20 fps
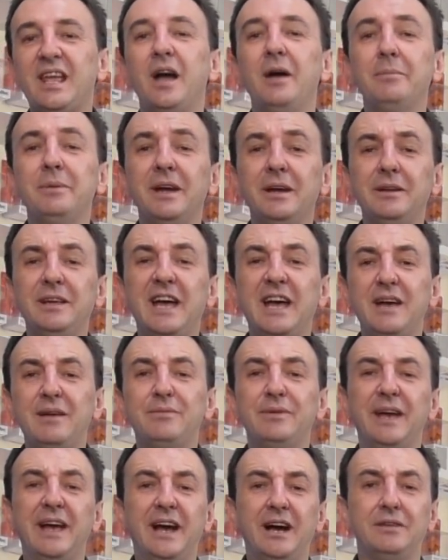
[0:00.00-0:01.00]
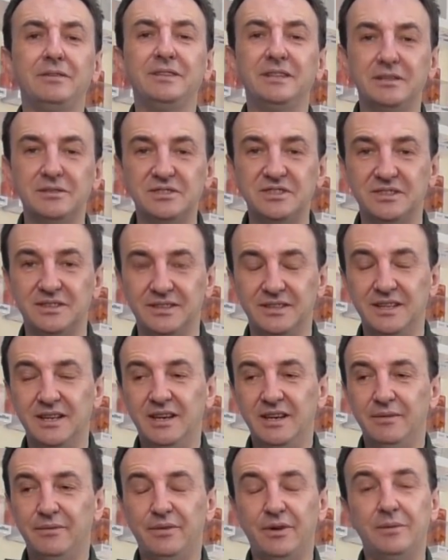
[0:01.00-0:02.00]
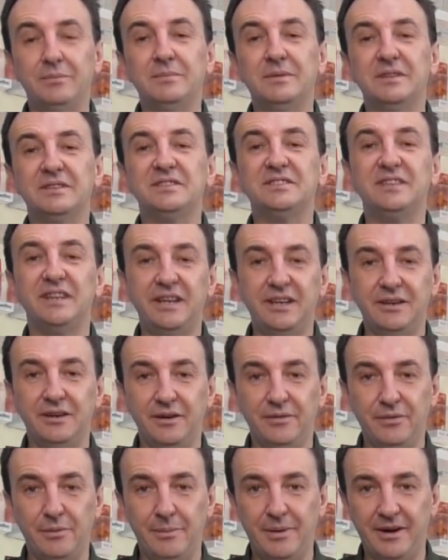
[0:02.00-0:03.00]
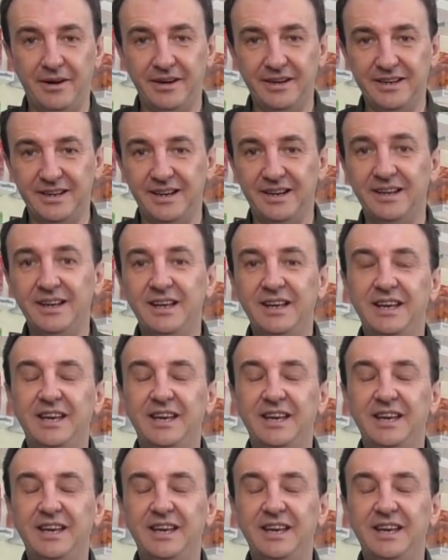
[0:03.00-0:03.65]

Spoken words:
I'm going to have Al Nielsen from Sega of America.